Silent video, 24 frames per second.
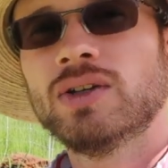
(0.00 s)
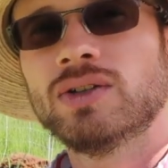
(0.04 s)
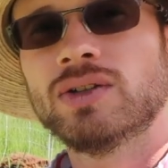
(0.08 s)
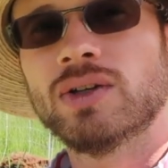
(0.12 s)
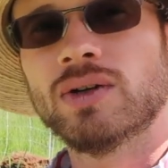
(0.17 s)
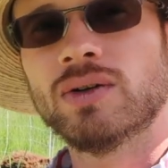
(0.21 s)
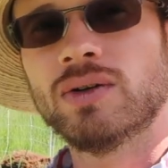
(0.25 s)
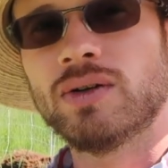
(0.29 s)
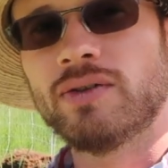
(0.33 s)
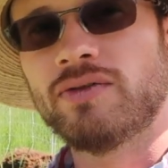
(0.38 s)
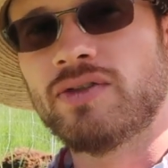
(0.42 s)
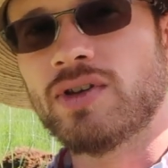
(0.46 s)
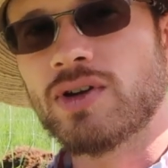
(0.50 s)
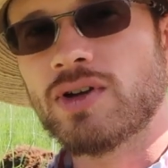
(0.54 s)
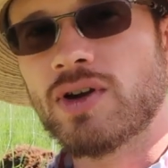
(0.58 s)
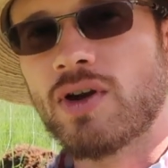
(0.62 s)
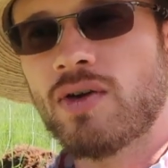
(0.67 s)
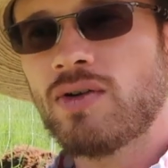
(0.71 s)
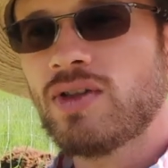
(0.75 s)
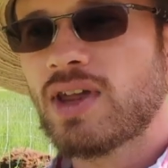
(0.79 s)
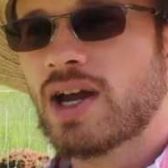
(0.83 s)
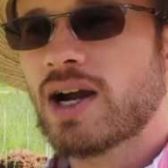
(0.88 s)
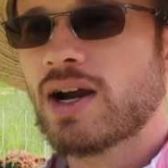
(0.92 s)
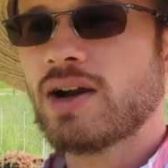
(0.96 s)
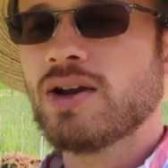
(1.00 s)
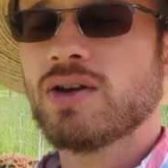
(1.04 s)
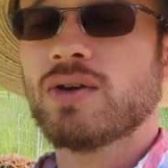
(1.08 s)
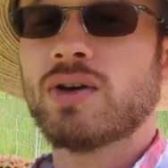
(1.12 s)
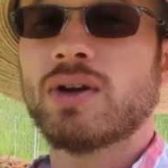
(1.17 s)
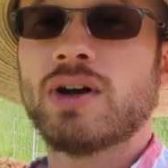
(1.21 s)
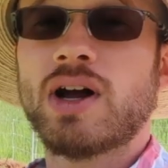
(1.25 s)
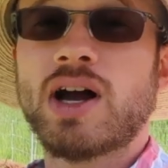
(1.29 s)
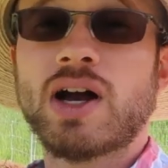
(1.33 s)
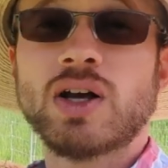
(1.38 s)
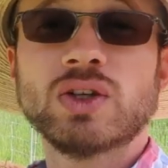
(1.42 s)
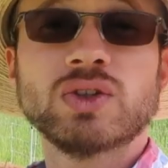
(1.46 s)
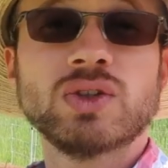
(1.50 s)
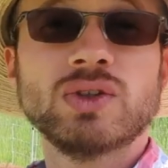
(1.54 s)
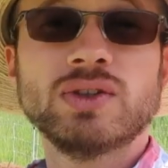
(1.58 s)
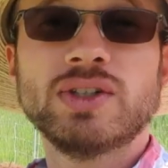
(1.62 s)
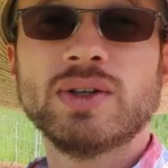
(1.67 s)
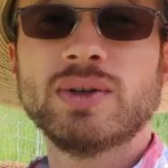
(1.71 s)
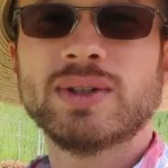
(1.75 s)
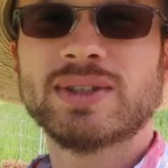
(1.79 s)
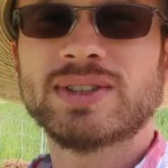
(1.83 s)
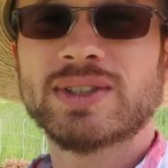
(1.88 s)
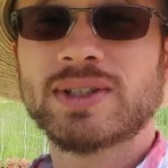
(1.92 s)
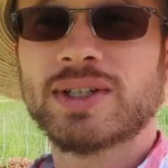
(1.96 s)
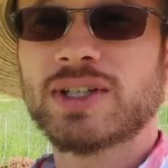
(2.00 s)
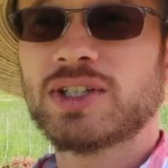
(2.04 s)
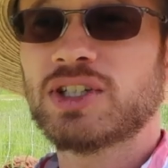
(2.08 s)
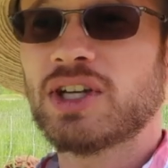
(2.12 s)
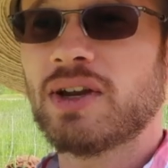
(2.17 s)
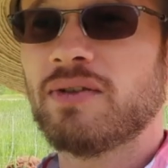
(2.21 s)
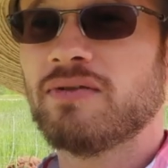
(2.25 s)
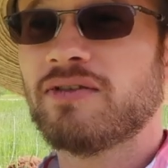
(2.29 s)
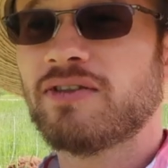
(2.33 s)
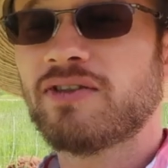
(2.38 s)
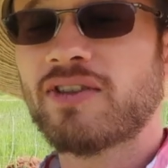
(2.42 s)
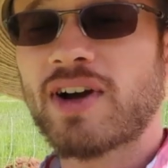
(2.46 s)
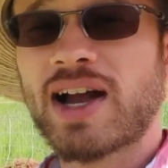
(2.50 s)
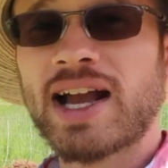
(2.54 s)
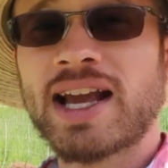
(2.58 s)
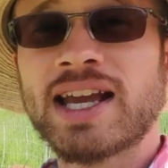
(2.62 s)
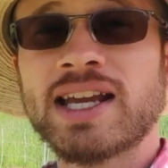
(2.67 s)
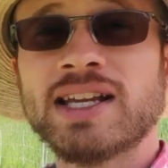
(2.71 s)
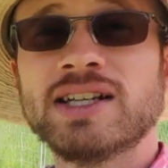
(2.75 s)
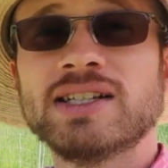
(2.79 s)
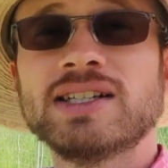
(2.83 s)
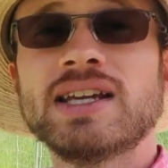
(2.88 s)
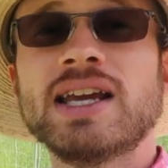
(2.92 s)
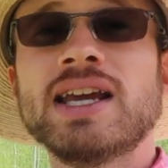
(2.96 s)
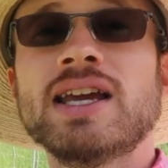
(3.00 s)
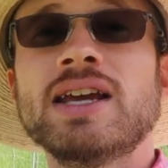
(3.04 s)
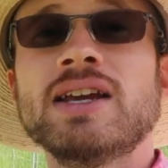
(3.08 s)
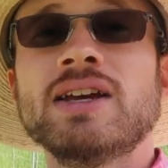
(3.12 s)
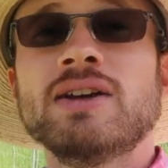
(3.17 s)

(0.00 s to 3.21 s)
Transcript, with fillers: So if you go there, you can also do a search and find